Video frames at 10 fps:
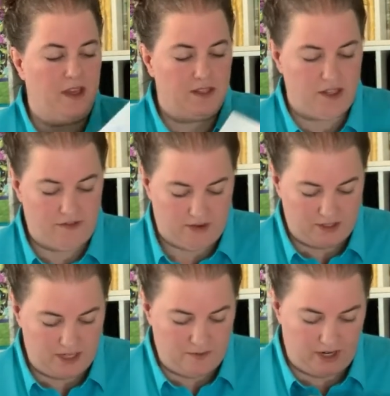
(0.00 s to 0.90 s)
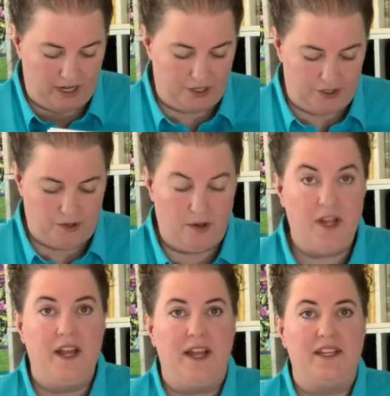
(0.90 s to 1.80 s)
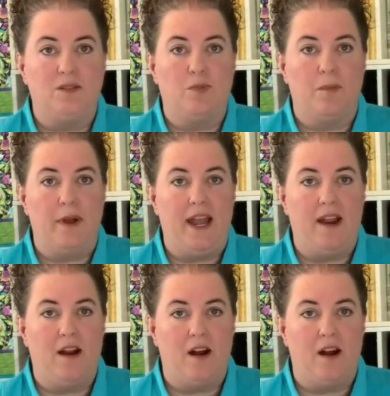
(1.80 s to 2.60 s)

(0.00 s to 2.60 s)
So the first thing we're going to do is prepare